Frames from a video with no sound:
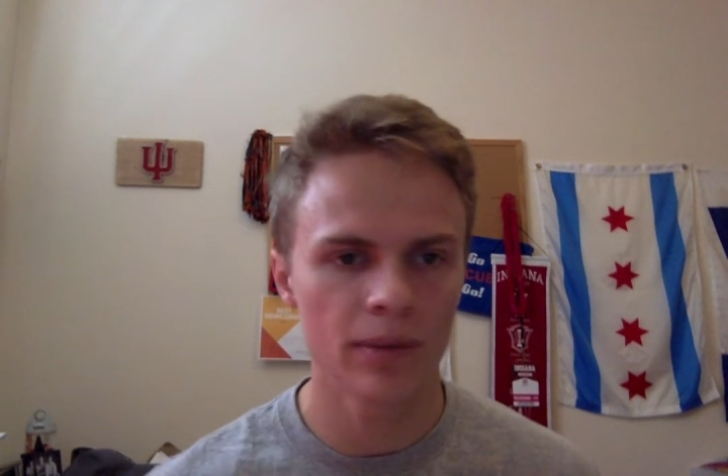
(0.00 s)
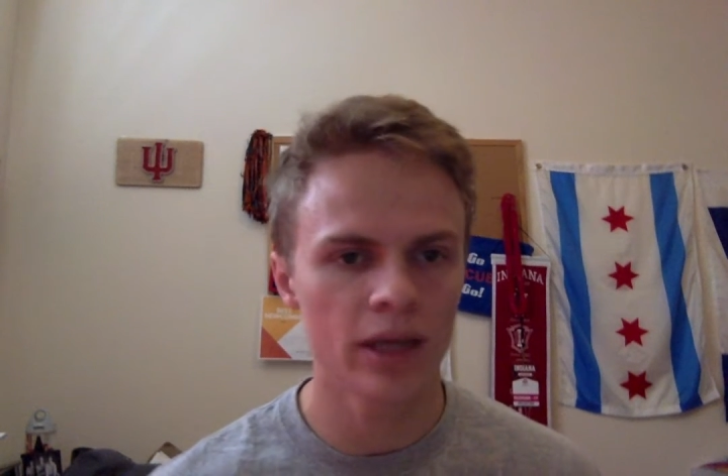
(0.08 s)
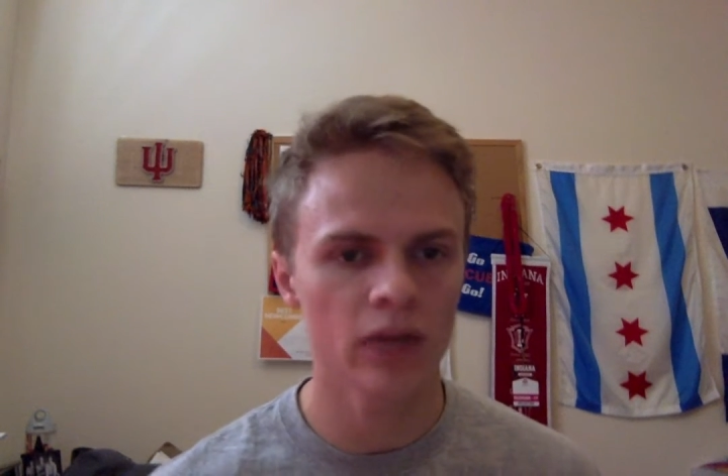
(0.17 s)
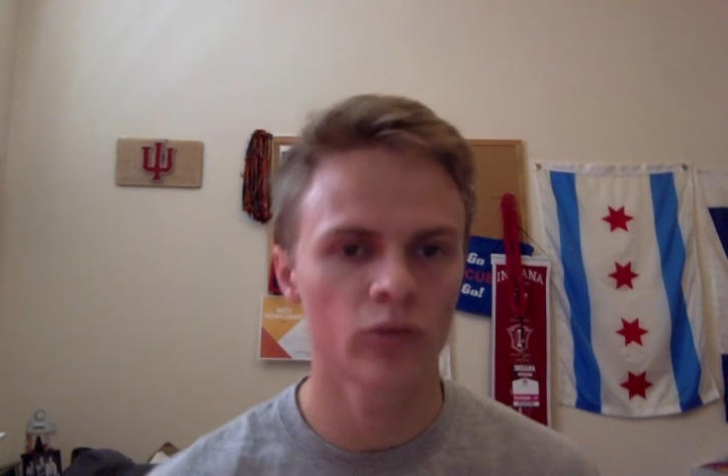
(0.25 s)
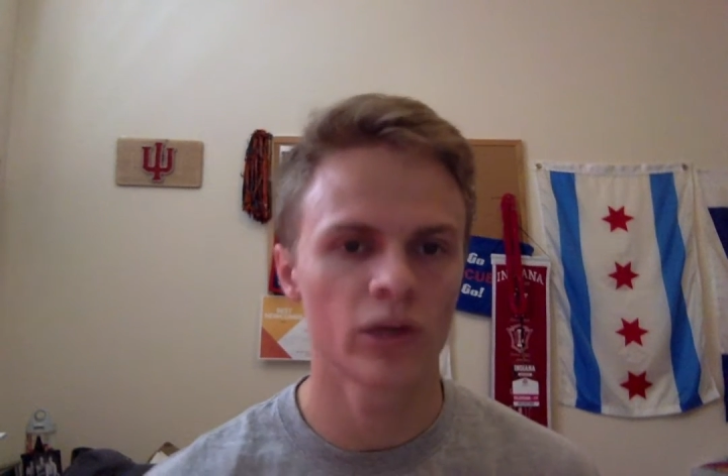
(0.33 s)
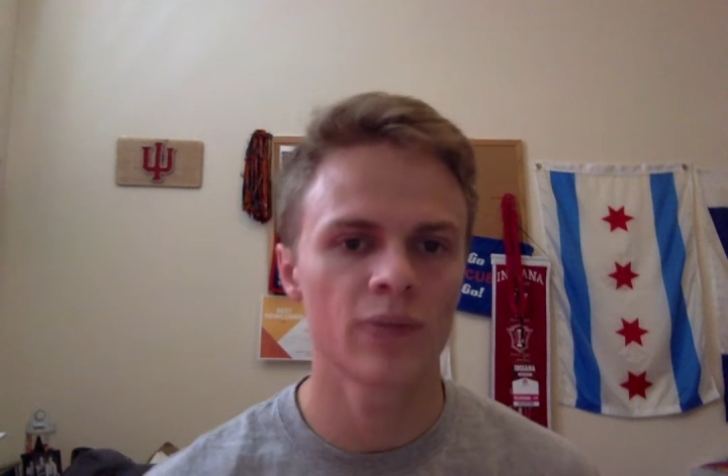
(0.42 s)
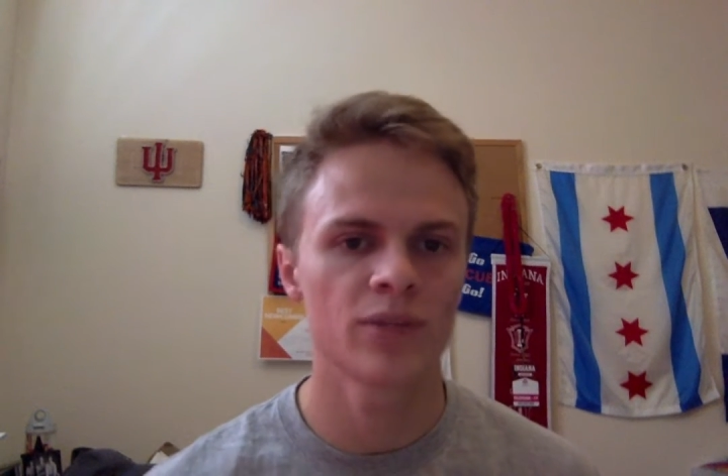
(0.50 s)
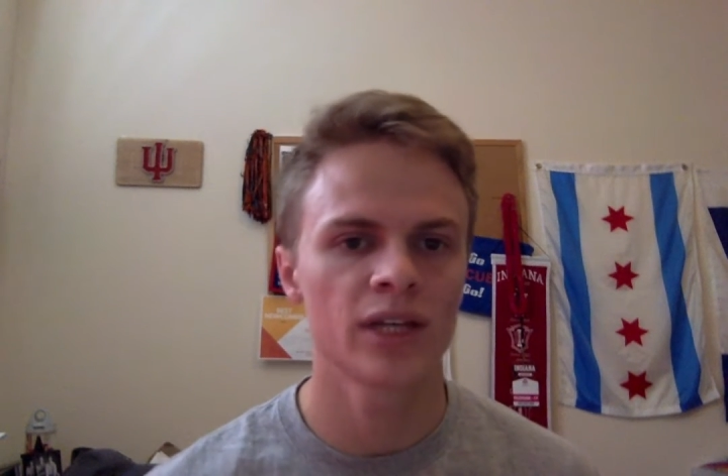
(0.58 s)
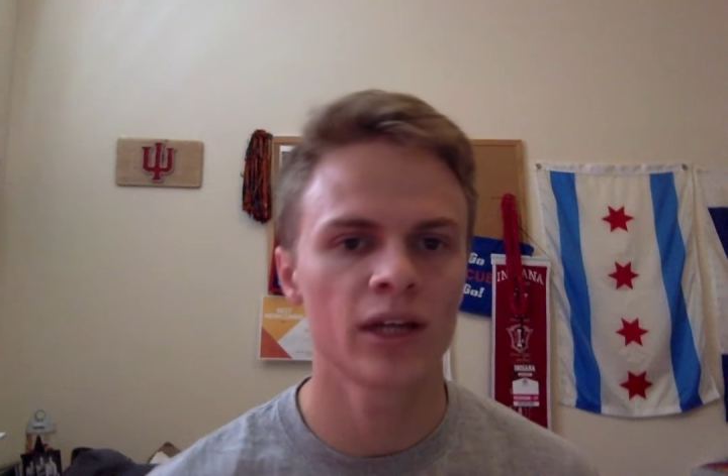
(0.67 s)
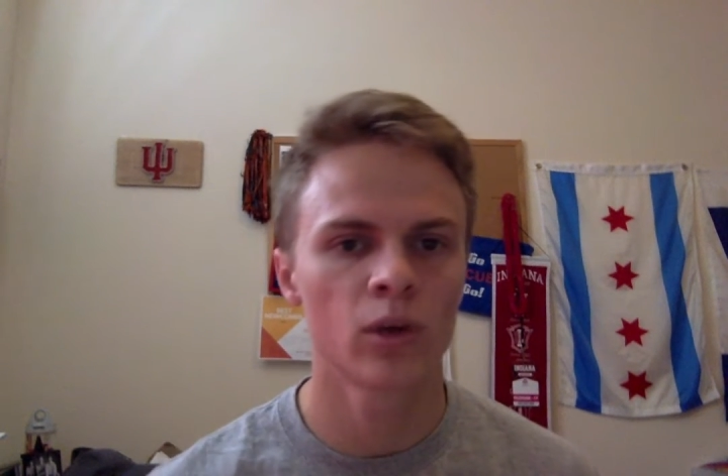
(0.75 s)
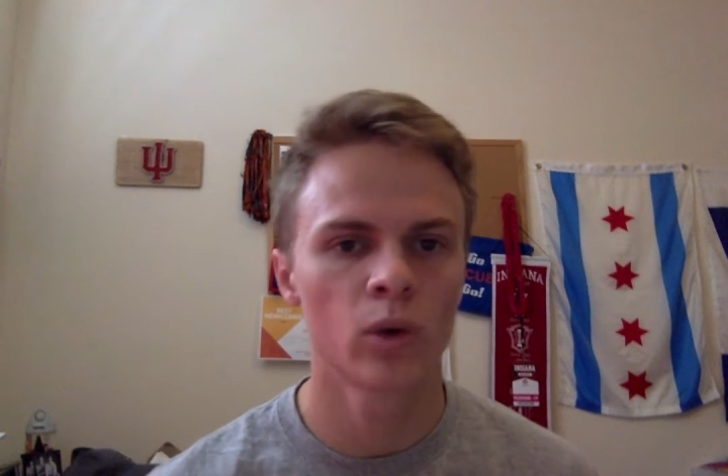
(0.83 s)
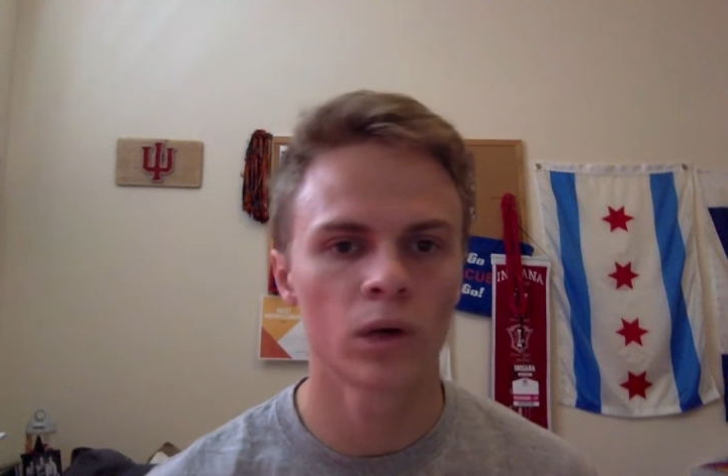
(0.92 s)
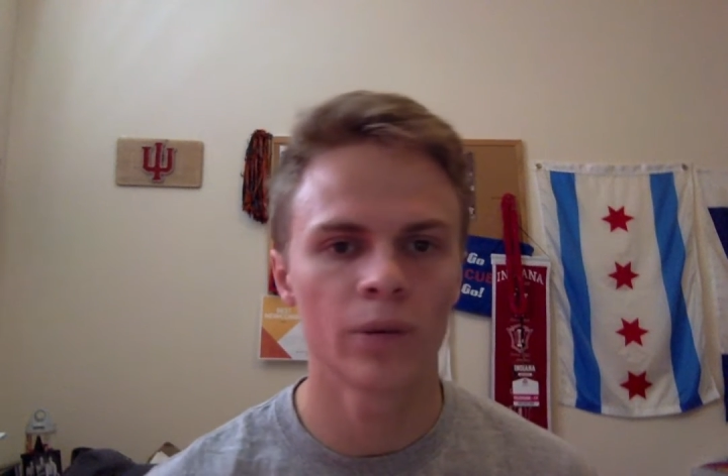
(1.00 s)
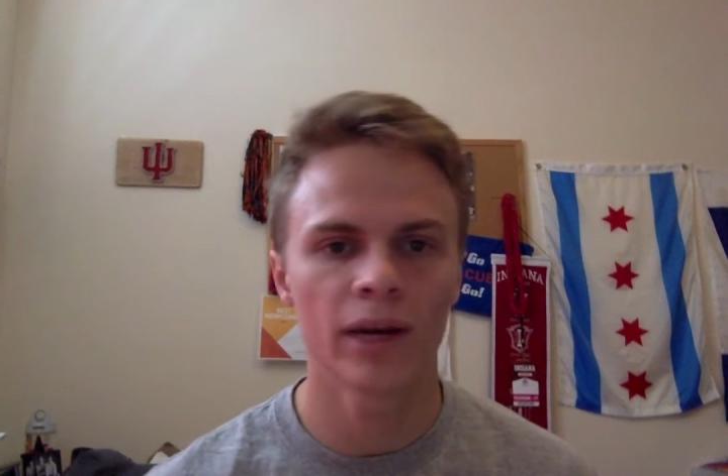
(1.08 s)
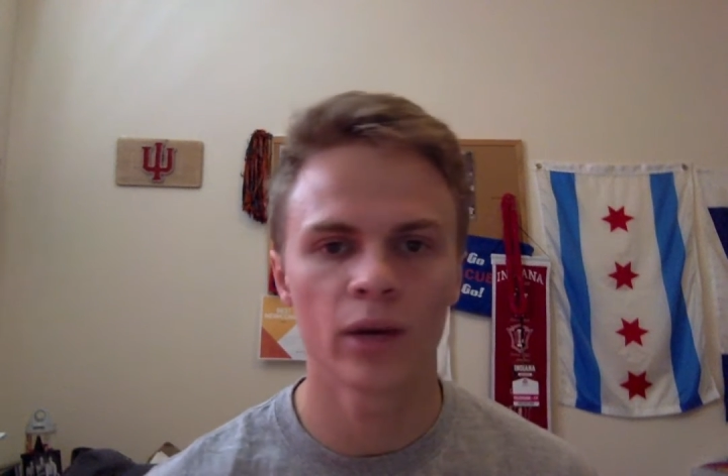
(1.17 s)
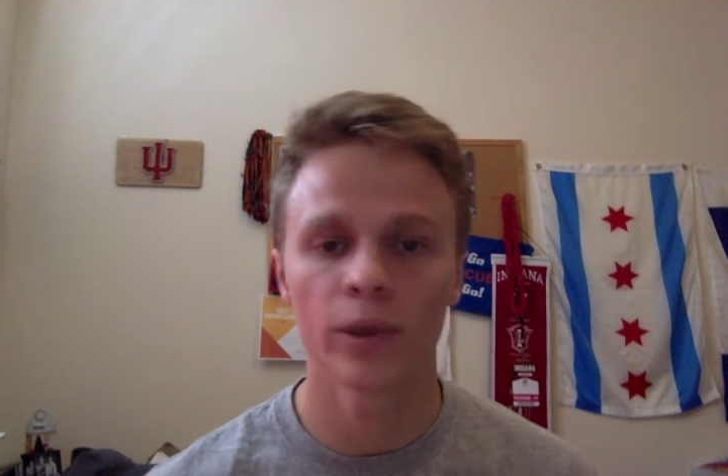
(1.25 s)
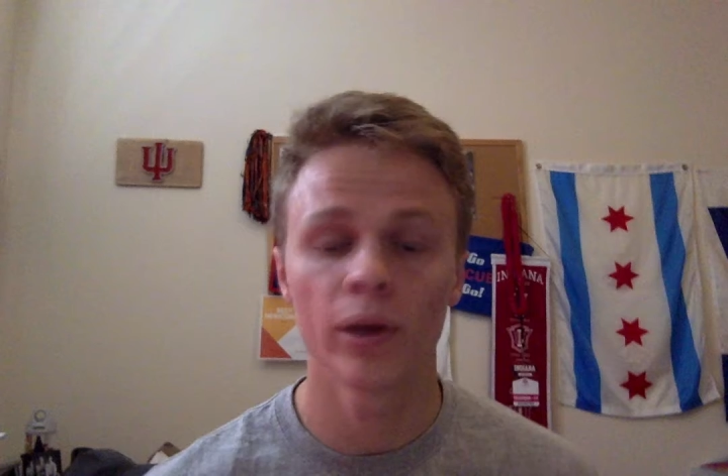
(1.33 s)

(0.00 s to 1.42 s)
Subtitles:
Peyton Ramsey at quarterback.